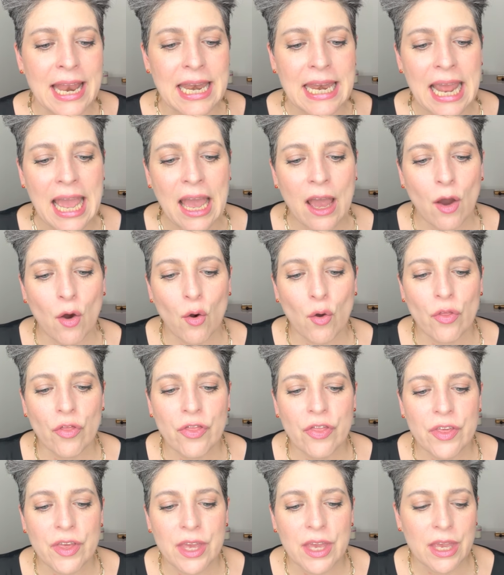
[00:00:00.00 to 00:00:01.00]
Now,
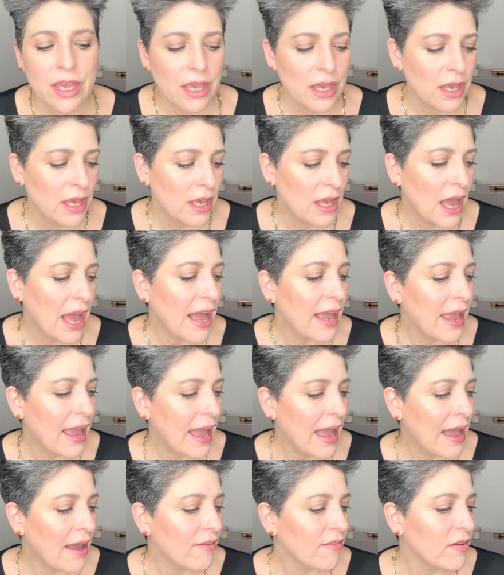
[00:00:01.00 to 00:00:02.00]
the I
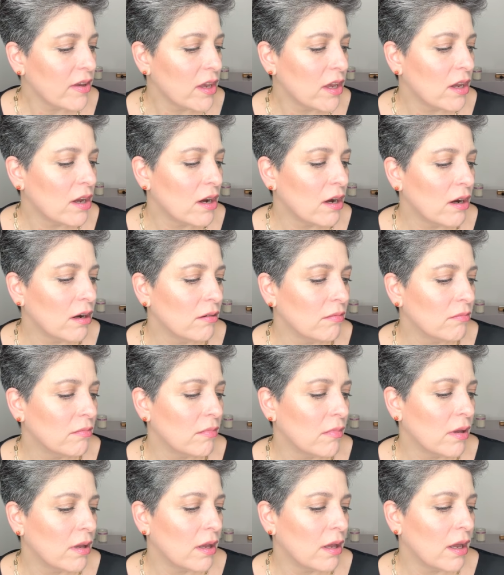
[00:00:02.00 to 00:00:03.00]
have here
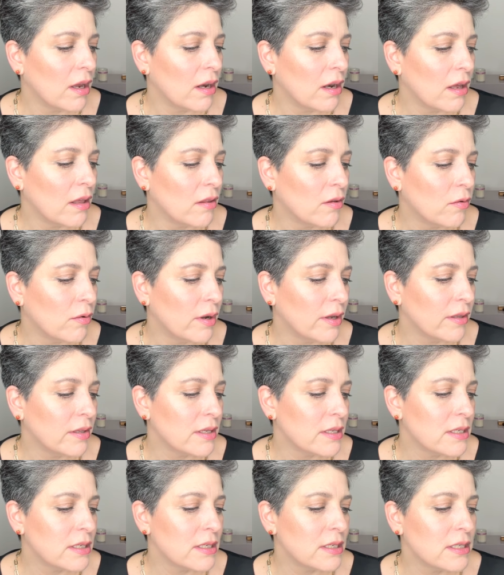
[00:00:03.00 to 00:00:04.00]
another one.
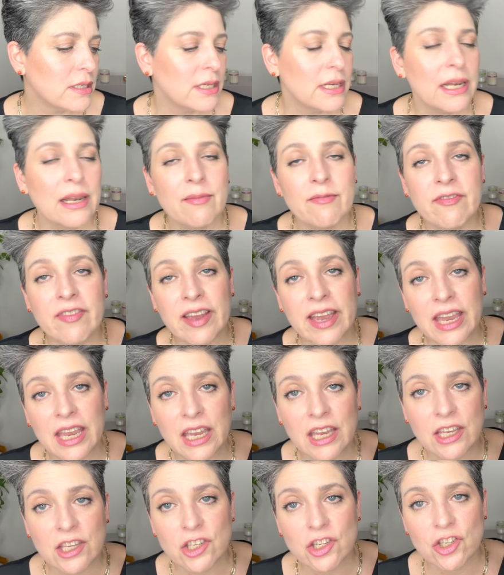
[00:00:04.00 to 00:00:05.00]
This is the Les
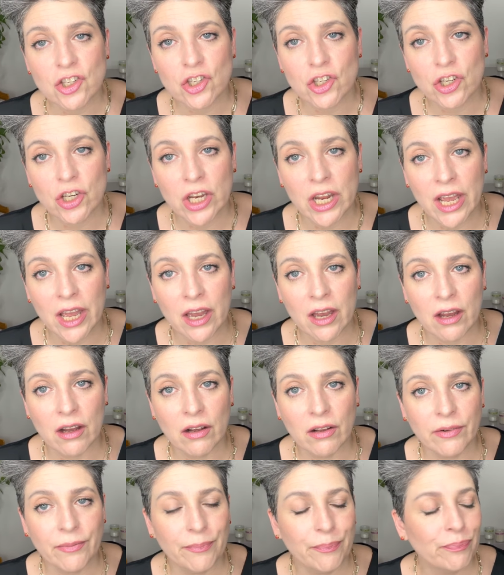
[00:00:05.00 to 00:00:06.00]
Beiges
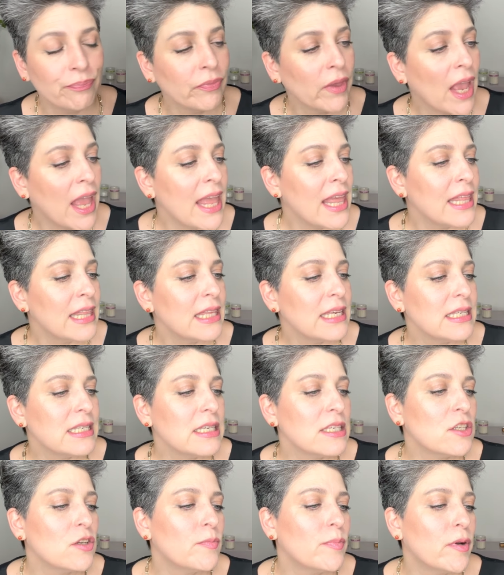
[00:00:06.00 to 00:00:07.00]
Chanel. This
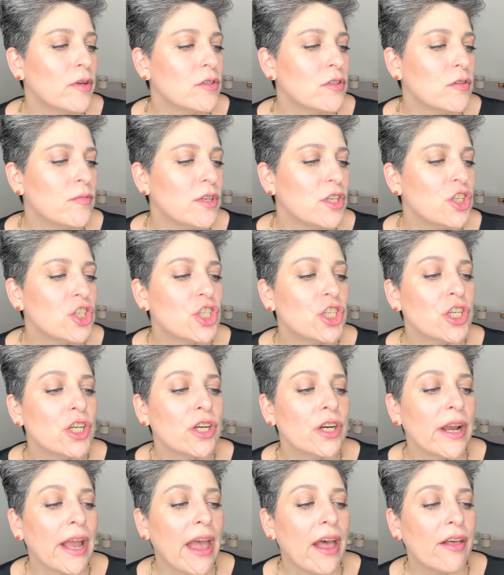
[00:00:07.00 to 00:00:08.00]
is supposed to be
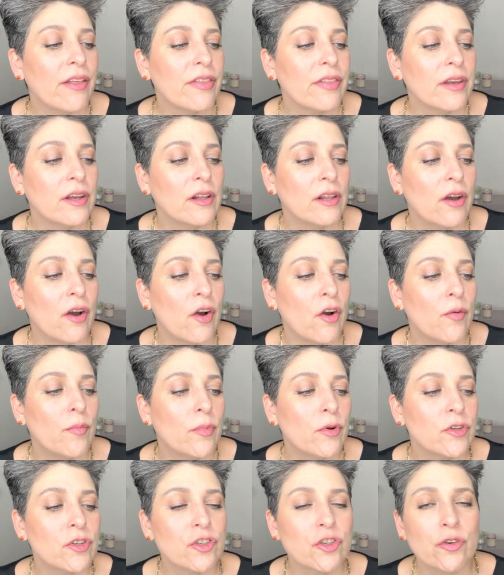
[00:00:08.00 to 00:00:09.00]
Sheer Healthy Glow
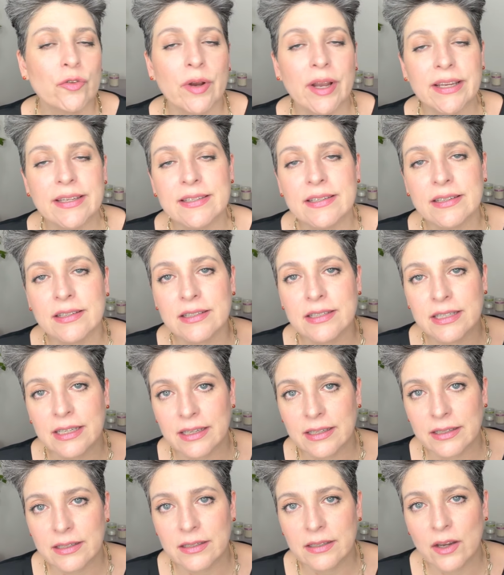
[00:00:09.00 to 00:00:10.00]
Moisturizing
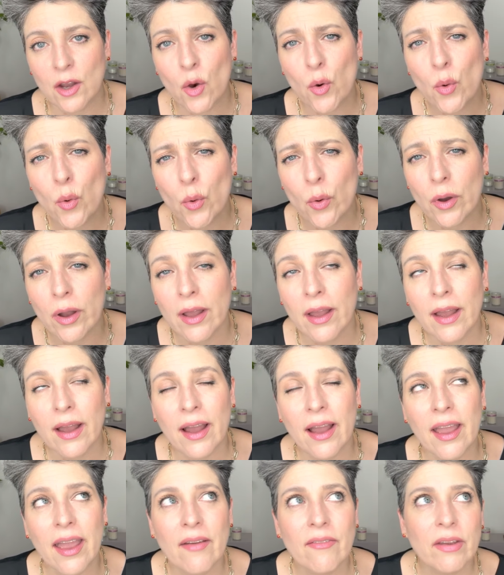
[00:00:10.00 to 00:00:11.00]
Tint. Oh.
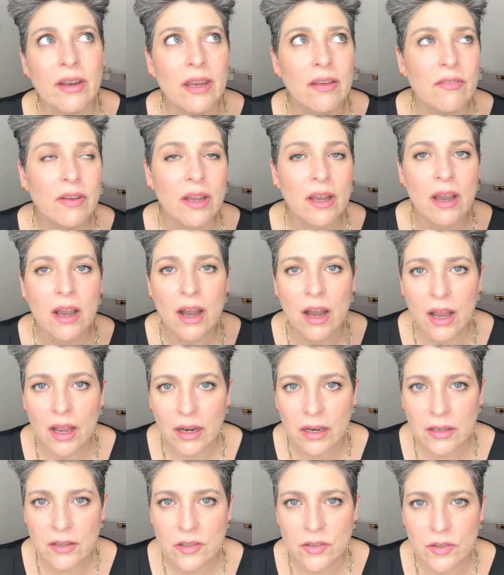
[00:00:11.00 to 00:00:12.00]
I haven't even
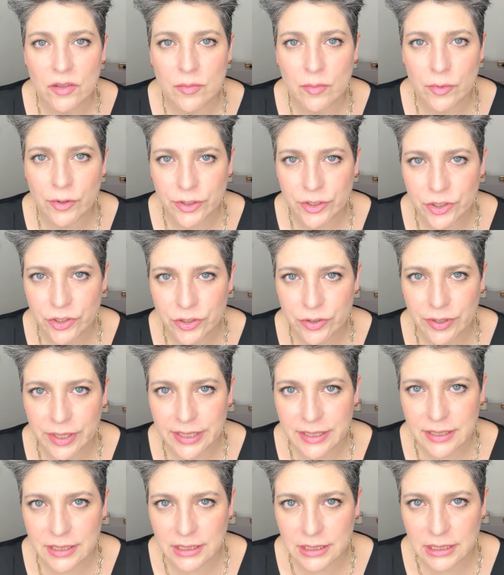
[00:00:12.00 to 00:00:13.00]
gone into the
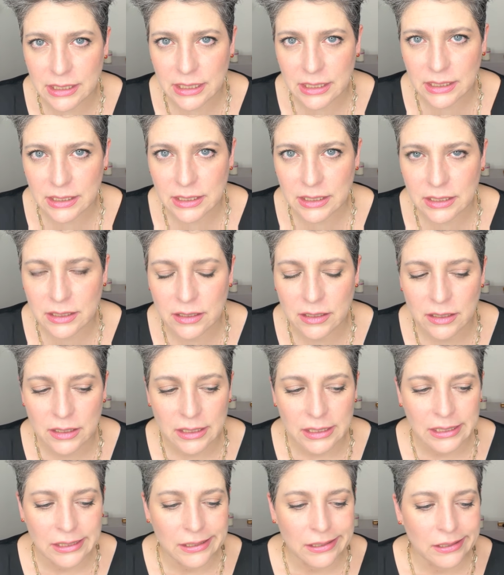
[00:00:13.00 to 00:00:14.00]
moisturizing tints.
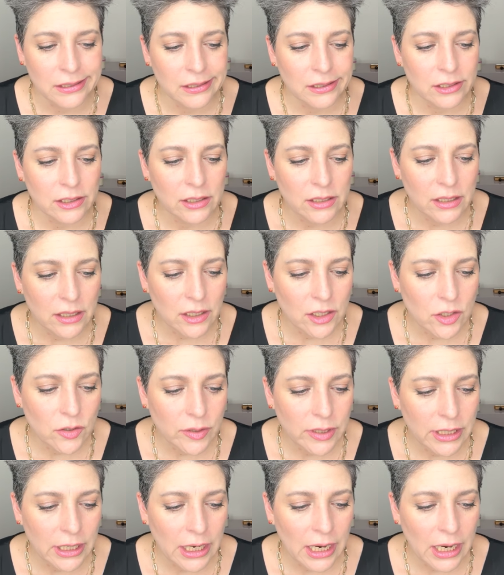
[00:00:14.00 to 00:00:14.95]
Should I do it